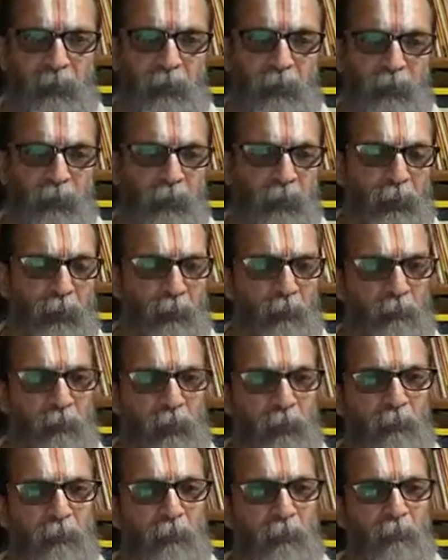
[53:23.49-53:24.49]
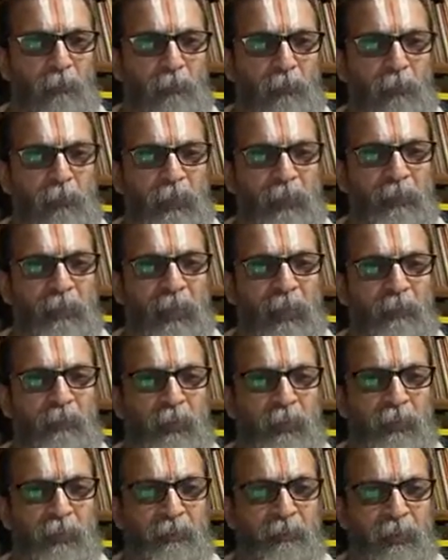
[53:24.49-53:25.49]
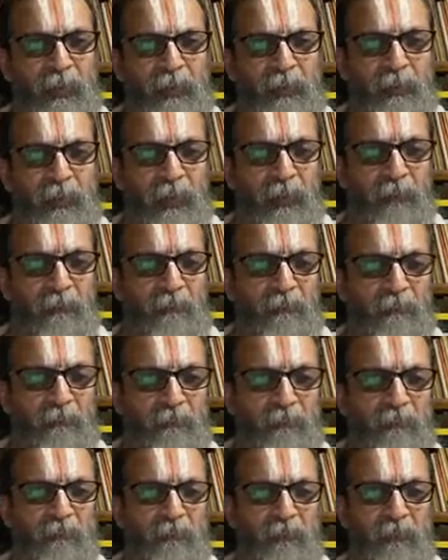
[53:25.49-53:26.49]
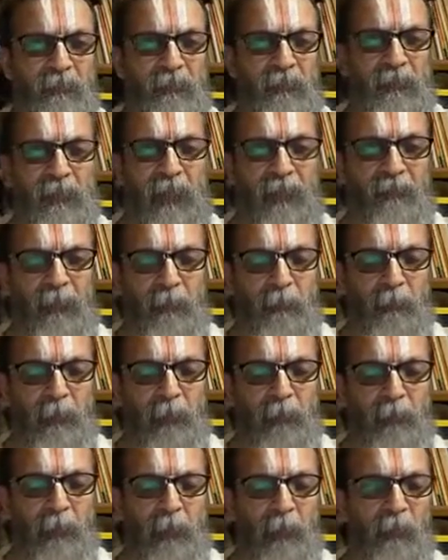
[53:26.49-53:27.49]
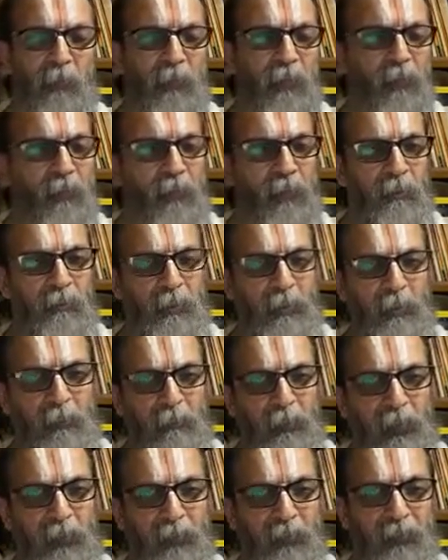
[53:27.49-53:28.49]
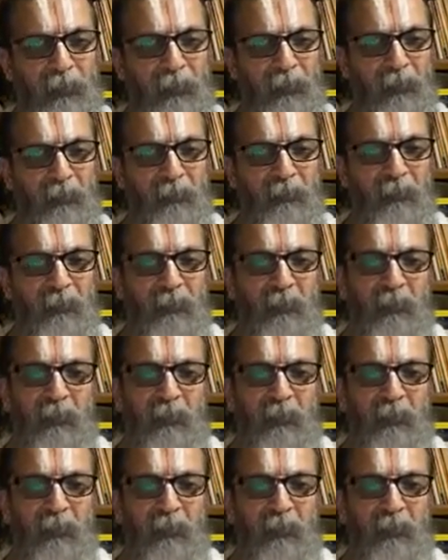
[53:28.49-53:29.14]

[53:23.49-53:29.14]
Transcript: So that was the first thing our people, our invaders,